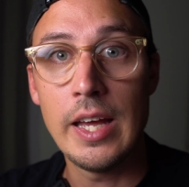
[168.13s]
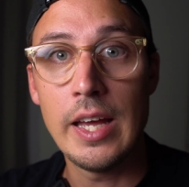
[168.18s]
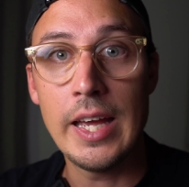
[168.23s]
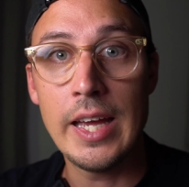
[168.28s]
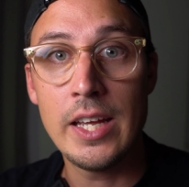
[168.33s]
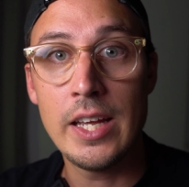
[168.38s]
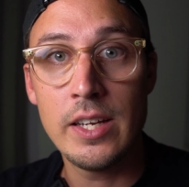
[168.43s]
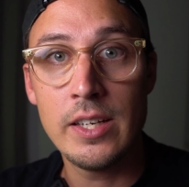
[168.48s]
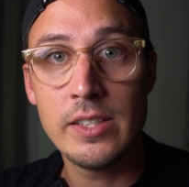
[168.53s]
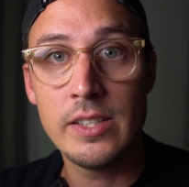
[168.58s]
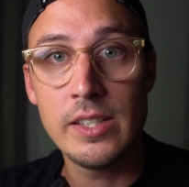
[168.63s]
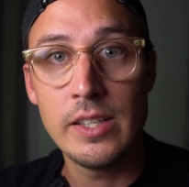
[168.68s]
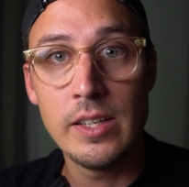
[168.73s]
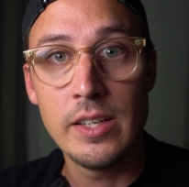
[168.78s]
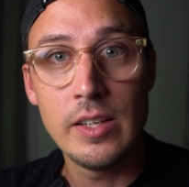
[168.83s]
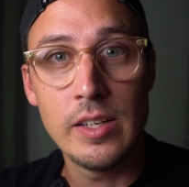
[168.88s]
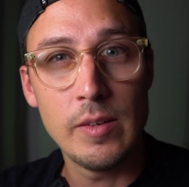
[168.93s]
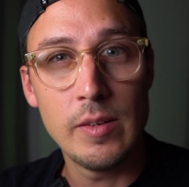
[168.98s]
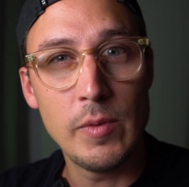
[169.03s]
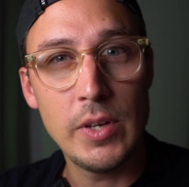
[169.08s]
And
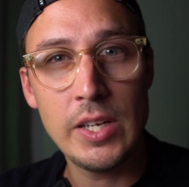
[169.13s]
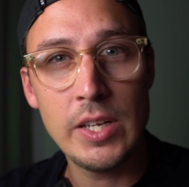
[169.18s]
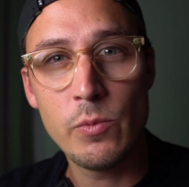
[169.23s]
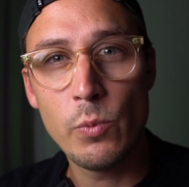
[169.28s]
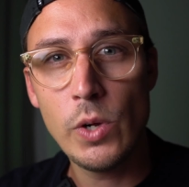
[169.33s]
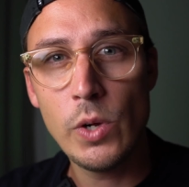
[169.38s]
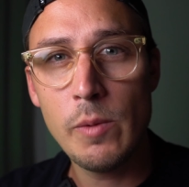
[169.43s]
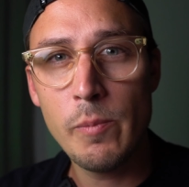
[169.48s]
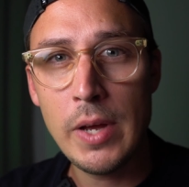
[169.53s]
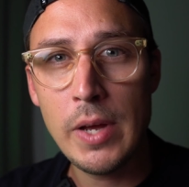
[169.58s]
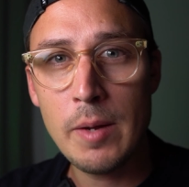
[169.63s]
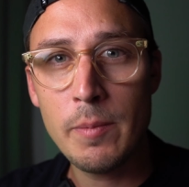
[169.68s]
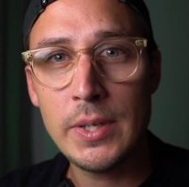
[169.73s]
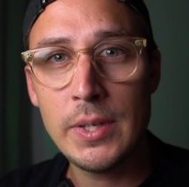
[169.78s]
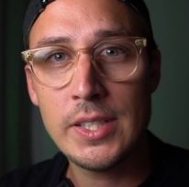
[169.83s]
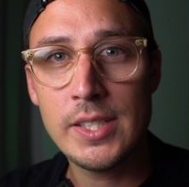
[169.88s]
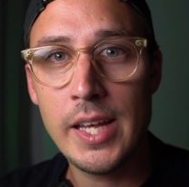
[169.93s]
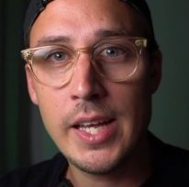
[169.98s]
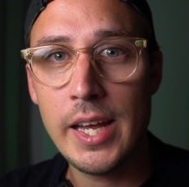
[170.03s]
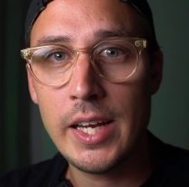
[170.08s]
it will maybe
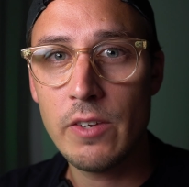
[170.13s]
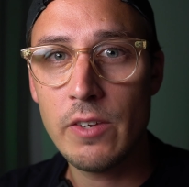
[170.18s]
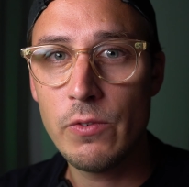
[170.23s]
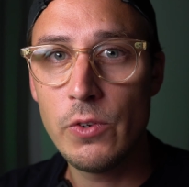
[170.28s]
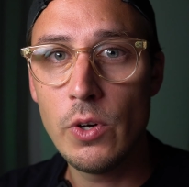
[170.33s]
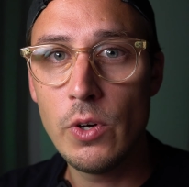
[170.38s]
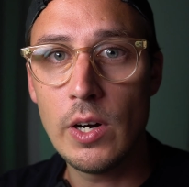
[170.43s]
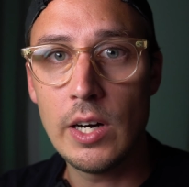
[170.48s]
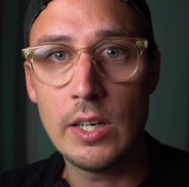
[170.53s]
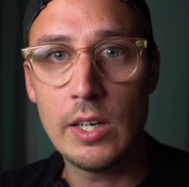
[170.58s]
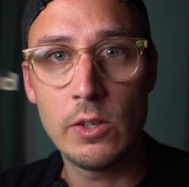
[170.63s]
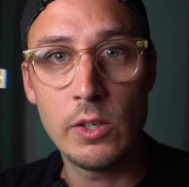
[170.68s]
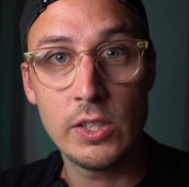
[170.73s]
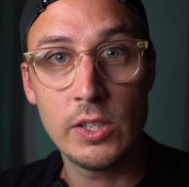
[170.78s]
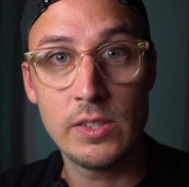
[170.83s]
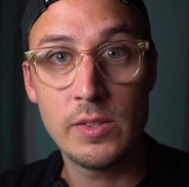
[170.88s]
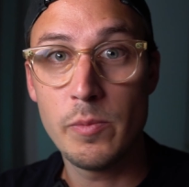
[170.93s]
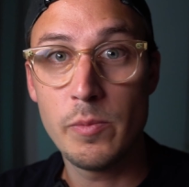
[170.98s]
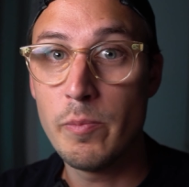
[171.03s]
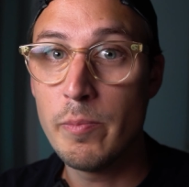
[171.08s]
take a few
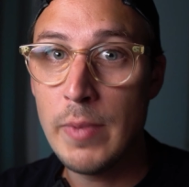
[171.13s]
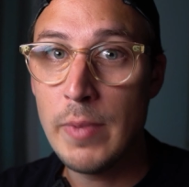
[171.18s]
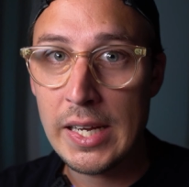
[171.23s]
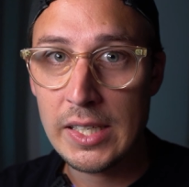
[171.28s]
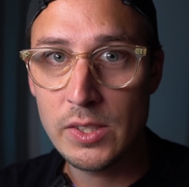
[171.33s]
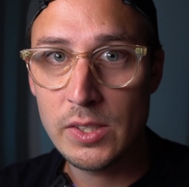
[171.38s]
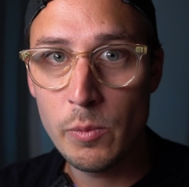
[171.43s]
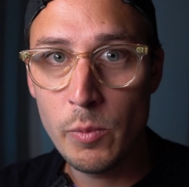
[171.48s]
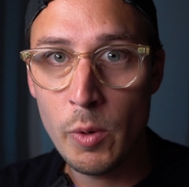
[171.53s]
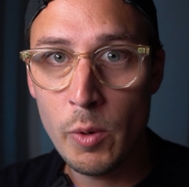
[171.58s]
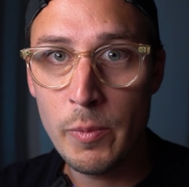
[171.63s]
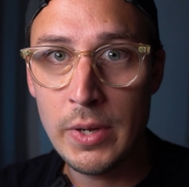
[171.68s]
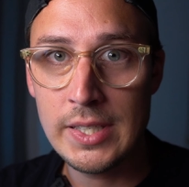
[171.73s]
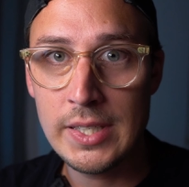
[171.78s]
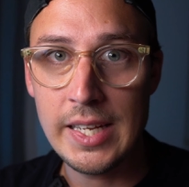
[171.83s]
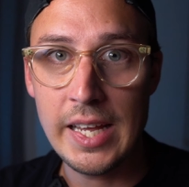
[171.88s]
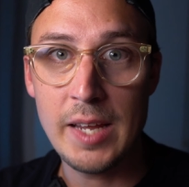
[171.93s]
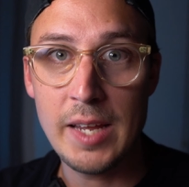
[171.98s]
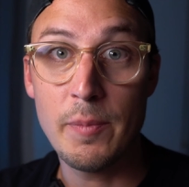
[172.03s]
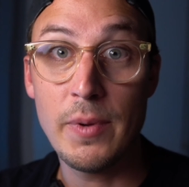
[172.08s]
hours, maximum a
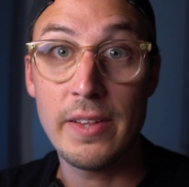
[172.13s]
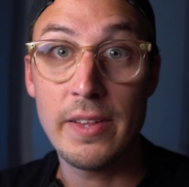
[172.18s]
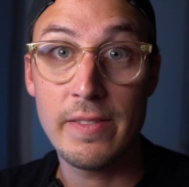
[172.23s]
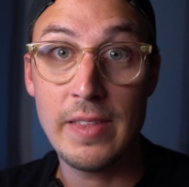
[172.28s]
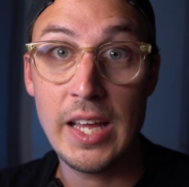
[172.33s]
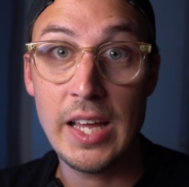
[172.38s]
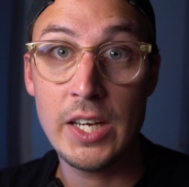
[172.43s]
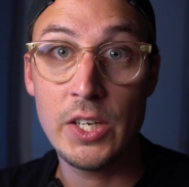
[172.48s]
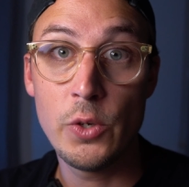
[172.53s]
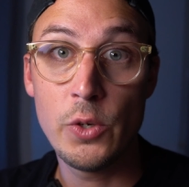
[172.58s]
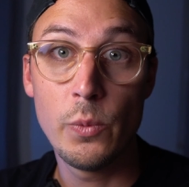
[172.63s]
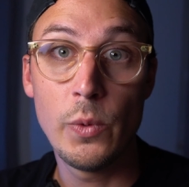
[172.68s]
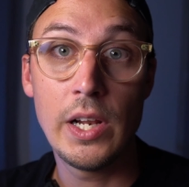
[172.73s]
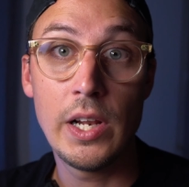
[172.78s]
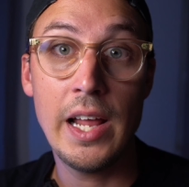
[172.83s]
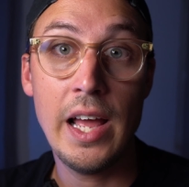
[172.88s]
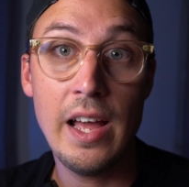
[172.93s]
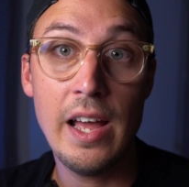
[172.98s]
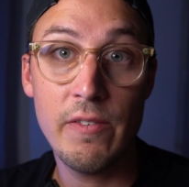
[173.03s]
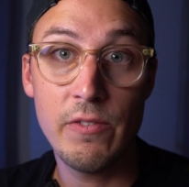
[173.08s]
day, but then you will
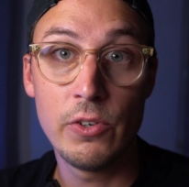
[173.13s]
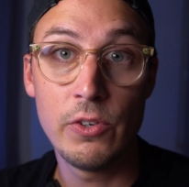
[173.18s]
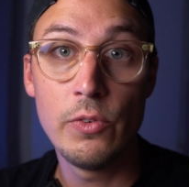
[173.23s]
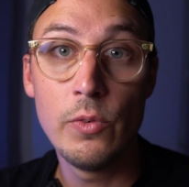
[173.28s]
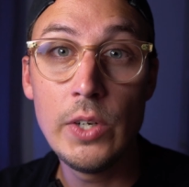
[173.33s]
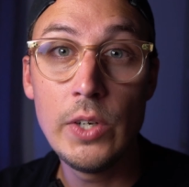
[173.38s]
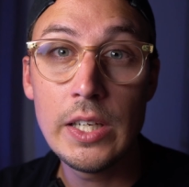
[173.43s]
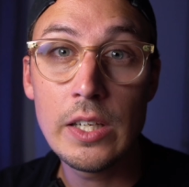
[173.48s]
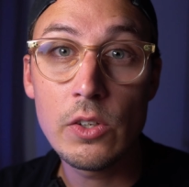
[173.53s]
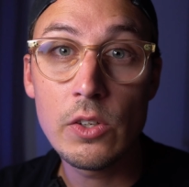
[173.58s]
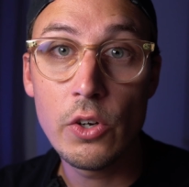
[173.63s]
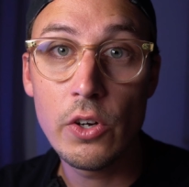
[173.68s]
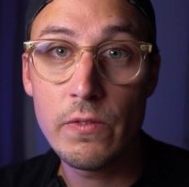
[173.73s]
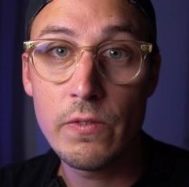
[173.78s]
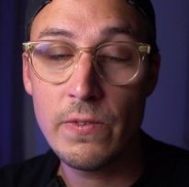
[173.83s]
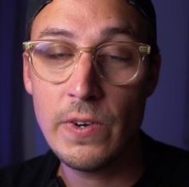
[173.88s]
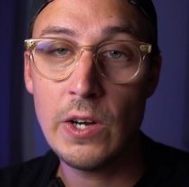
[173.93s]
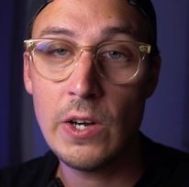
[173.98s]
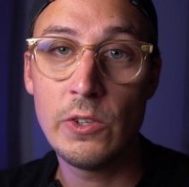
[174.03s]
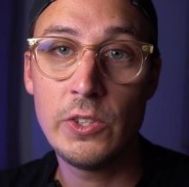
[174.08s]
have a real good
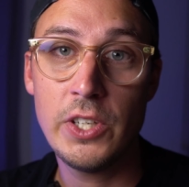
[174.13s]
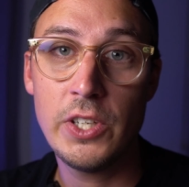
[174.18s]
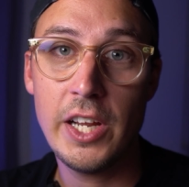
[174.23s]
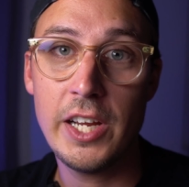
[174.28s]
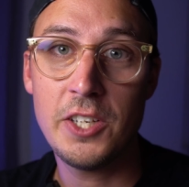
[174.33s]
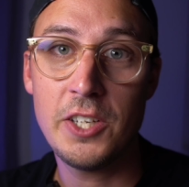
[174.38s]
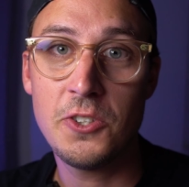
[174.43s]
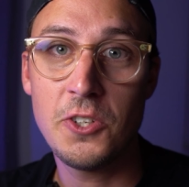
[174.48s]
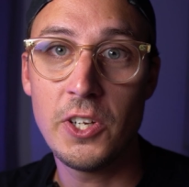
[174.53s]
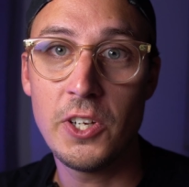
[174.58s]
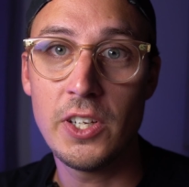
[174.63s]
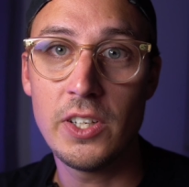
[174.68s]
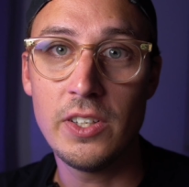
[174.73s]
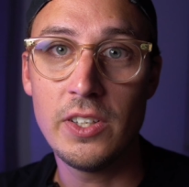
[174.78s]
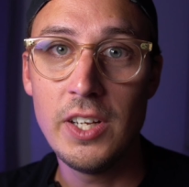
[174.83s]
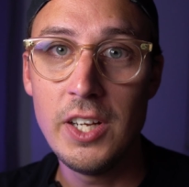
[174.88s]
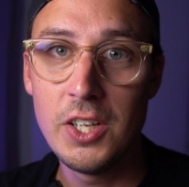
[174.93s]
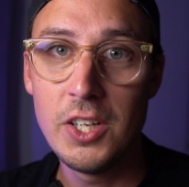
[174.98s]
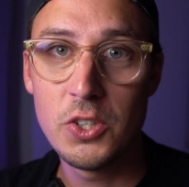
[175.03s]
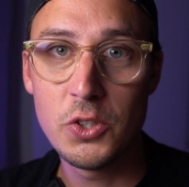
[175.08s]
foundation
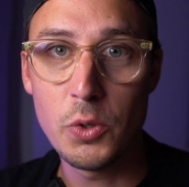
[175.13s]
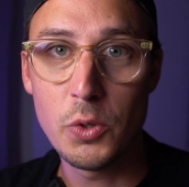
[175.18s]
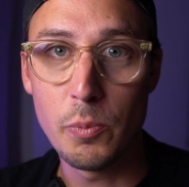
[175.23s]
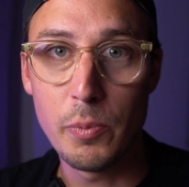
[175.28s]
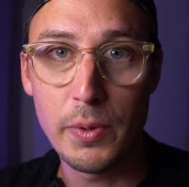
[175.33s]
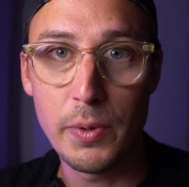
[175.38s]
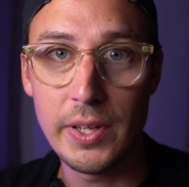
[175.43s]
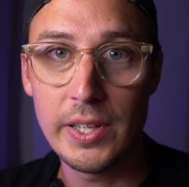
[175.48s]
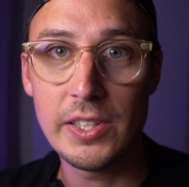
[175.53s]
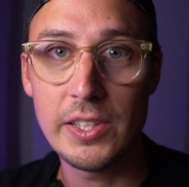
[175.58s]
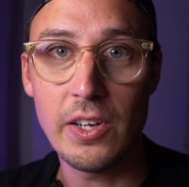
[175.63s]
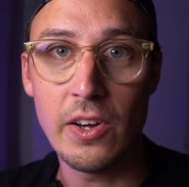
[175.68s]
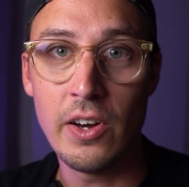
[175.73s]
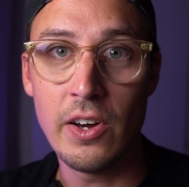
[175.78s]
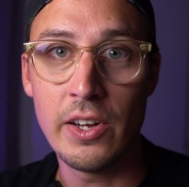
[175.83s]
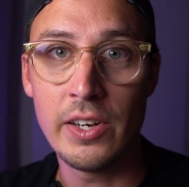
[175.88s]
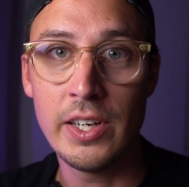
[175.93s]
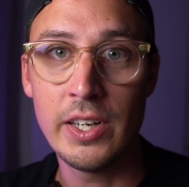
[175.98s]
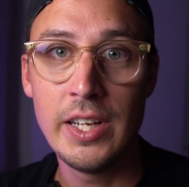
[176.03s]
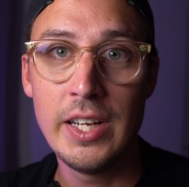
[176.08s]
to build
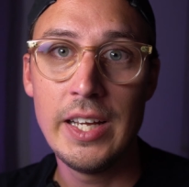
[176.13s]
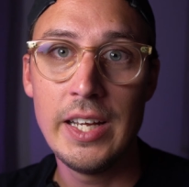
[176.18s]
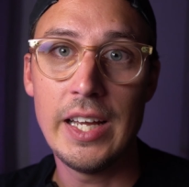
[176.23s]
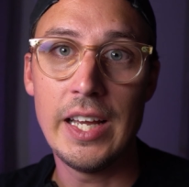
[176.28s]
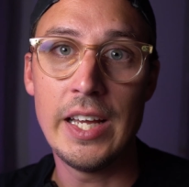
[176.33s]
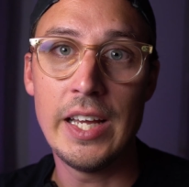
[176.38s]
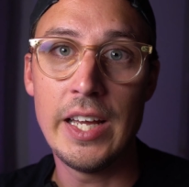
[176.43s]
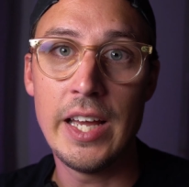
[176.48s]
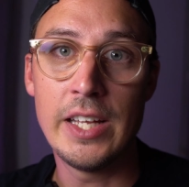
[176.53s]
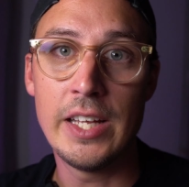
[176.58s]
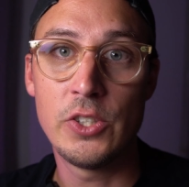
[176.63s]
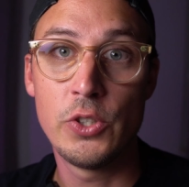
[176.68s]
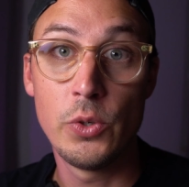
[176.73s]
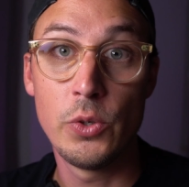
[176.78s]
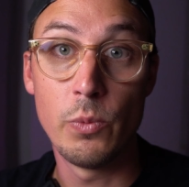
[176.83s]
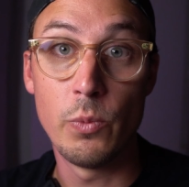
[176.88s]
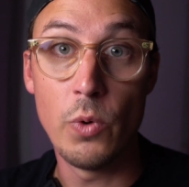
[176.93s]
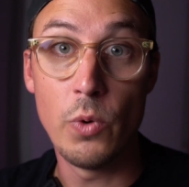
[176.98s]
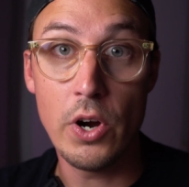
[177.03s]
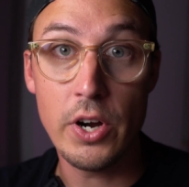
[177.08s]
on and to
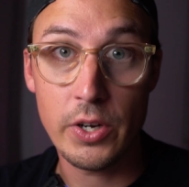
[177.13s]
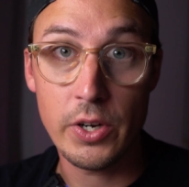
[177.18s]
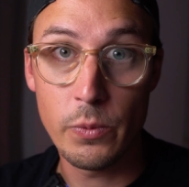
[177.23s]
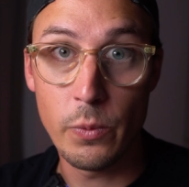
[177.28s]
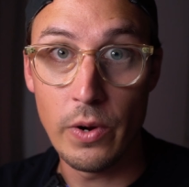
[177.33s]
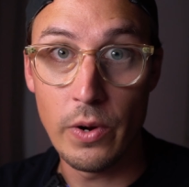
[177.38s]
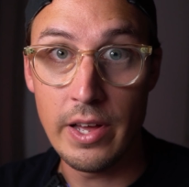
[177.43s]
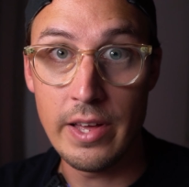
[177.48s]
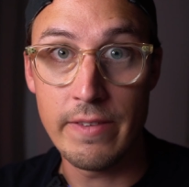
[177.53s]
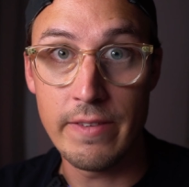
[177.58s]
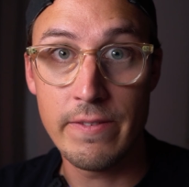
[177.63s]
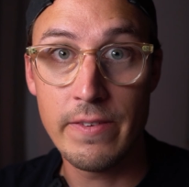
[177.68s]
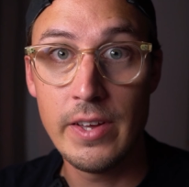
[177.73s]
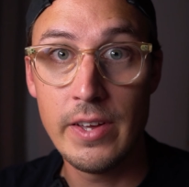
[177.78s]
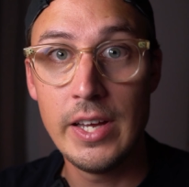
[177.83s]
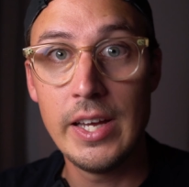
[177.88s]
work with.